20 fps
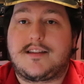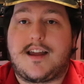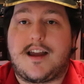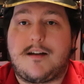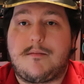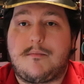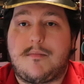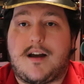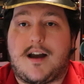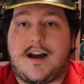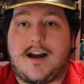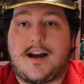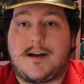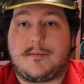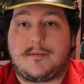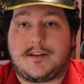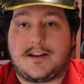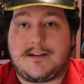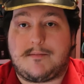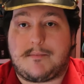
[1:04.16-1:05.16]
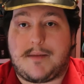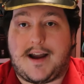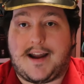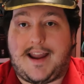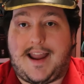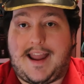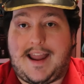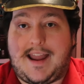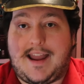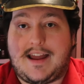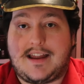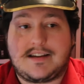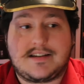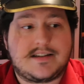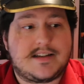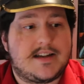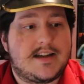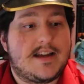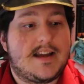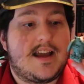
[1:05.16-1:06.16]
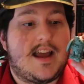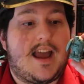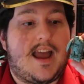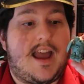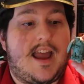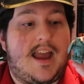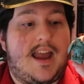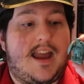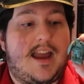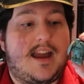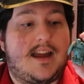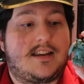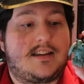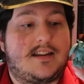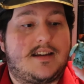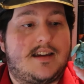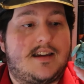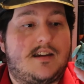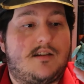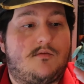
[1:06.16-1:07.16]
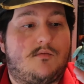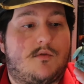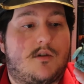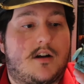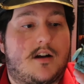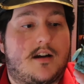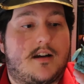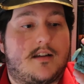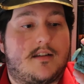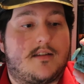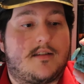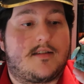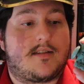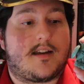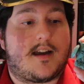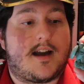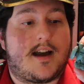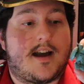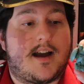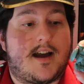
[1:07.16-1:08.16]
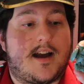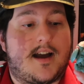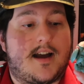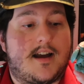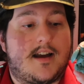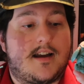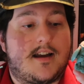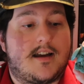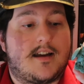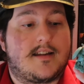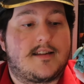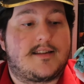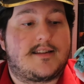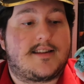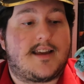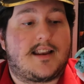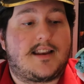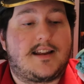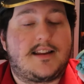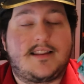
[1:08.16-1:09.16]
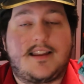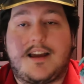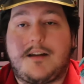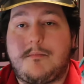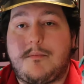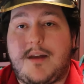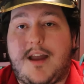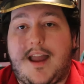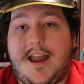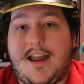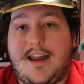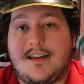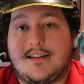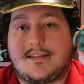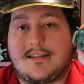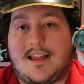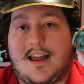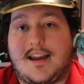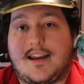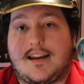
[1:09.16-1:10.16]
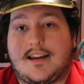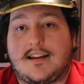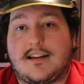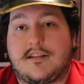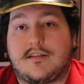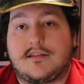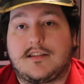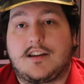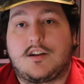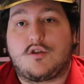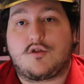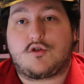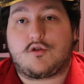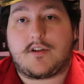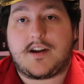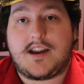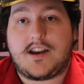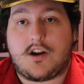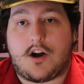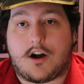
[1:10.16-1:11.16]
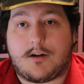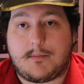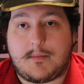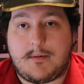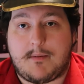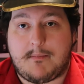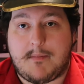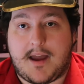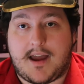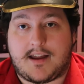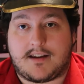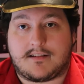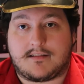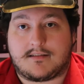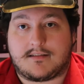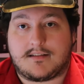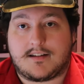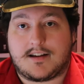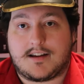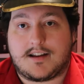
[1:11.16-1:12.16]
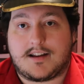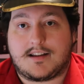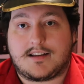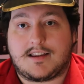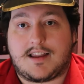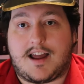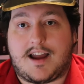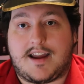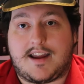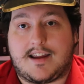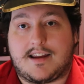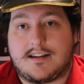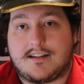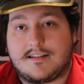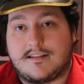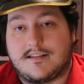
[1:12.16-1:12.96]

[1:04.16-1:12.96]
them, I believe by hand, and he was selling them as like little Green Army Men, like